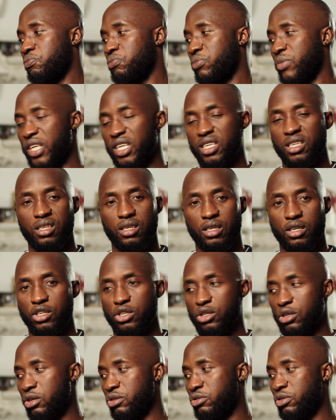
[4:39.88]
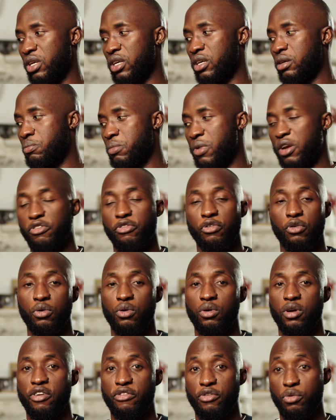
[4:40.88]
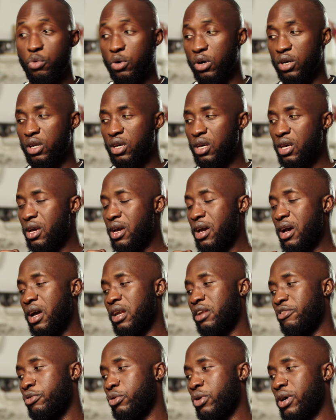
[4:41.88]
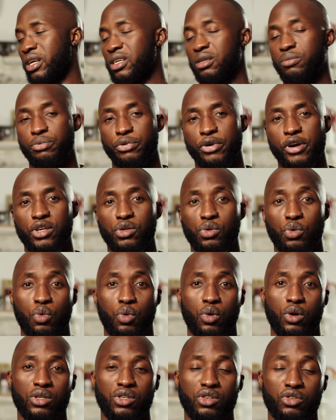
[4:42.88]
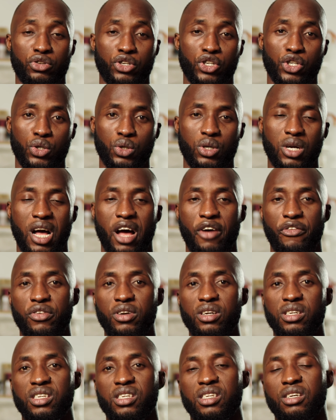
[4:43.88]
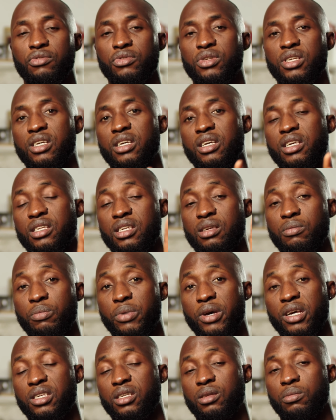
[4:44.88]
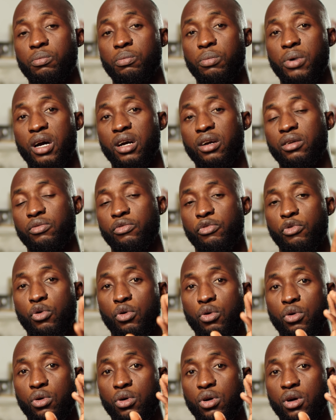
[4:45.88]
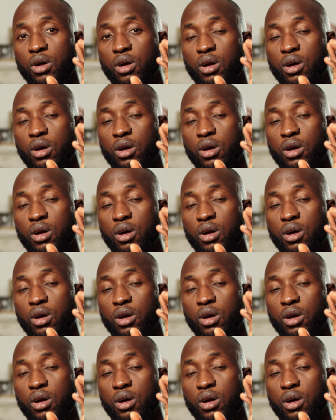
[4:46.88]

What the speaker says: This is not really meant for everyone. And if you look at the price to quality ratio, I think 70 is the best bank for